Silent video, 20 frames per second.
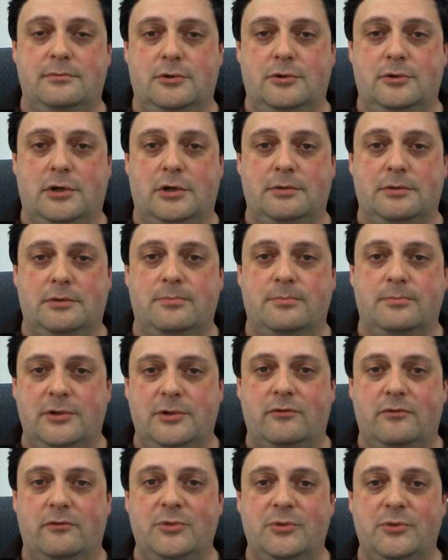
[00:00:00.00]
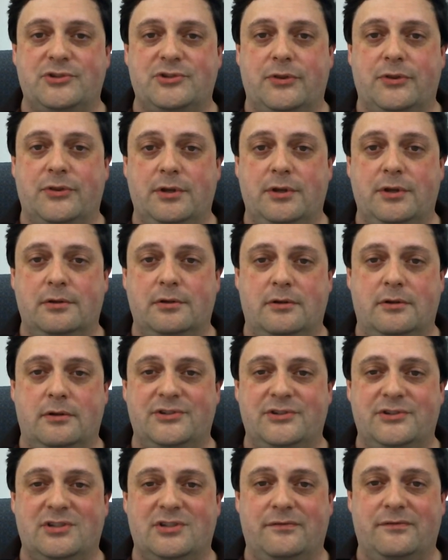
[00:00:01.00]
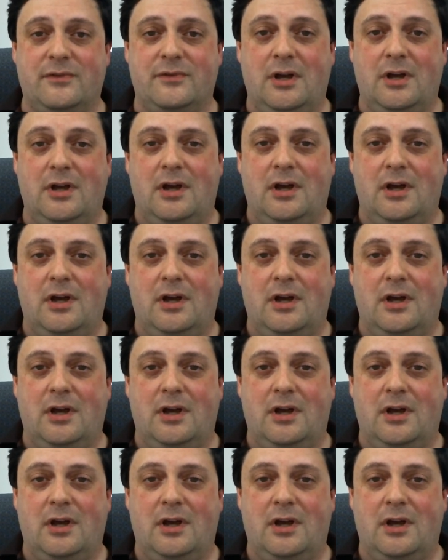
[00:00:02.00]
I never miss a thing and all that stuff.